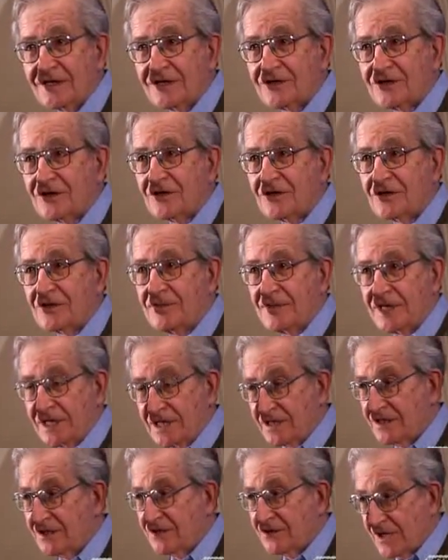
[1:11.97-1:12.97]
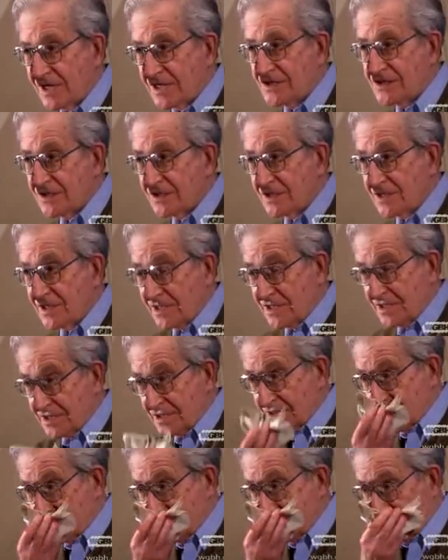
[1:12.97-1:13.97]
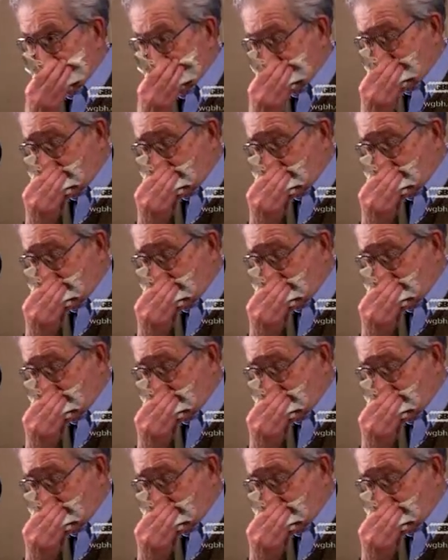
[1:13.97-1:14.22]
So the big question then is